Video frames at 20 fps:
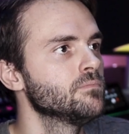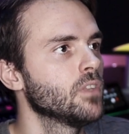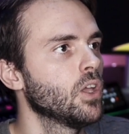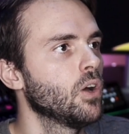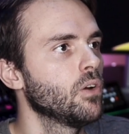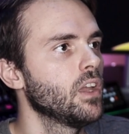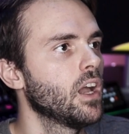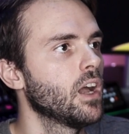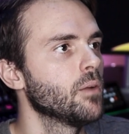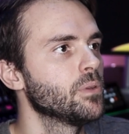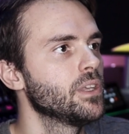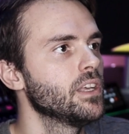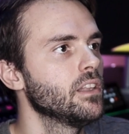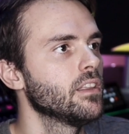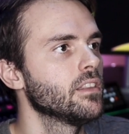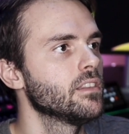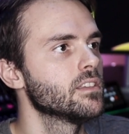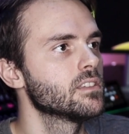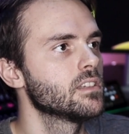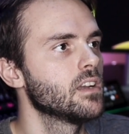oh yeah, I'm
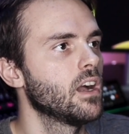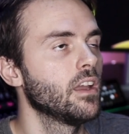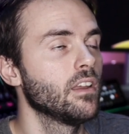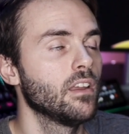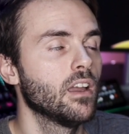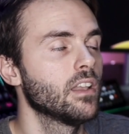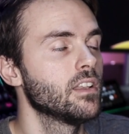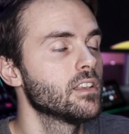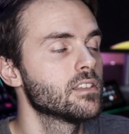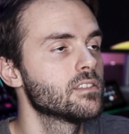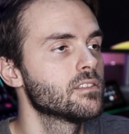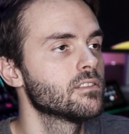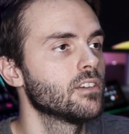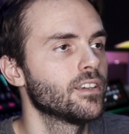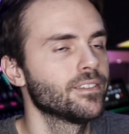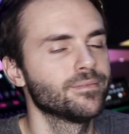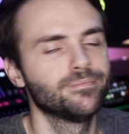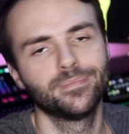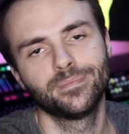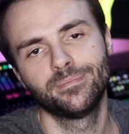killing this guy, yeah, that's
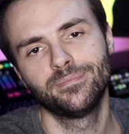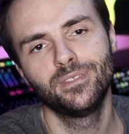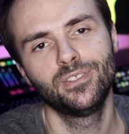awesome.